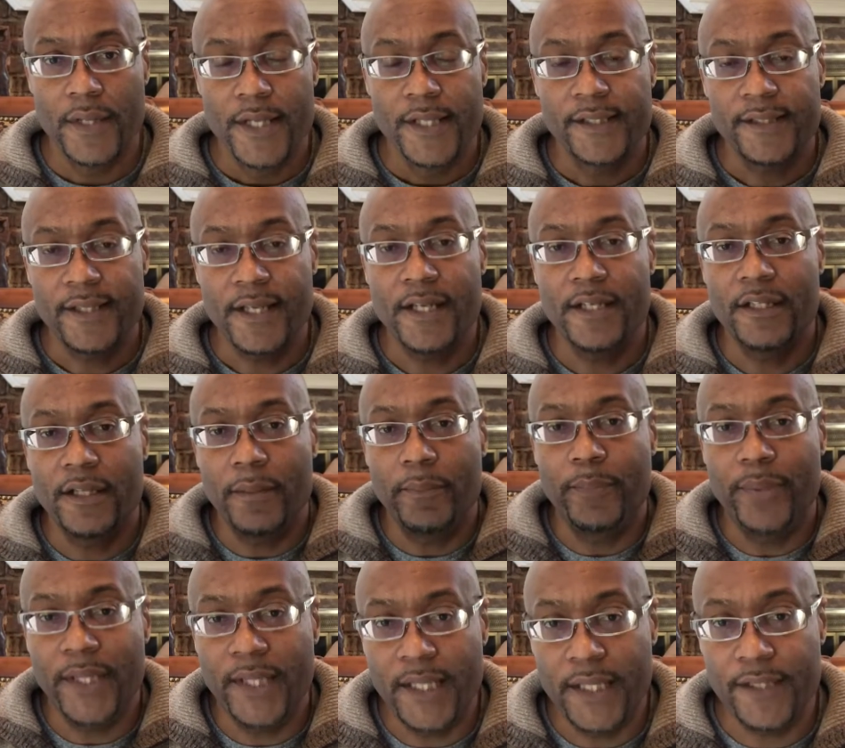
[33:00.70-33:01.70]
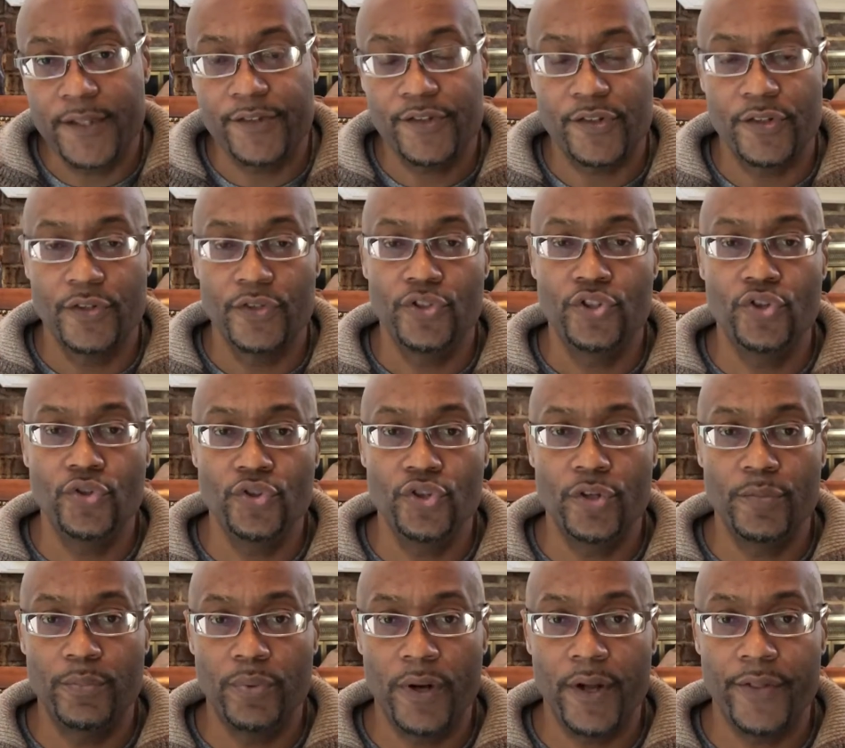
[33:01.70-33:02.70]
Send peace to
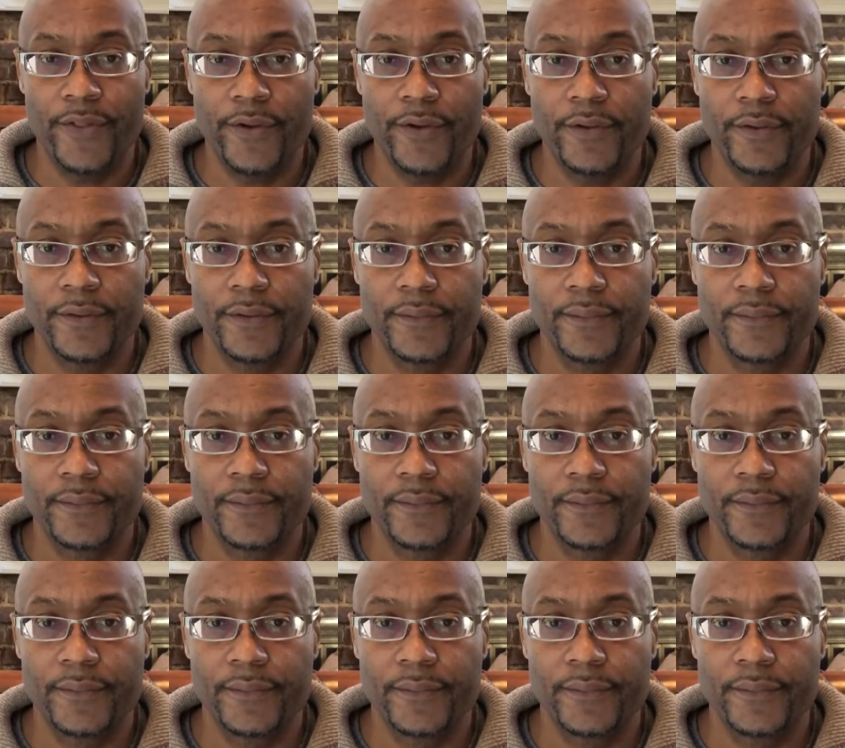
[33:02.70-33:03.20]
your brother.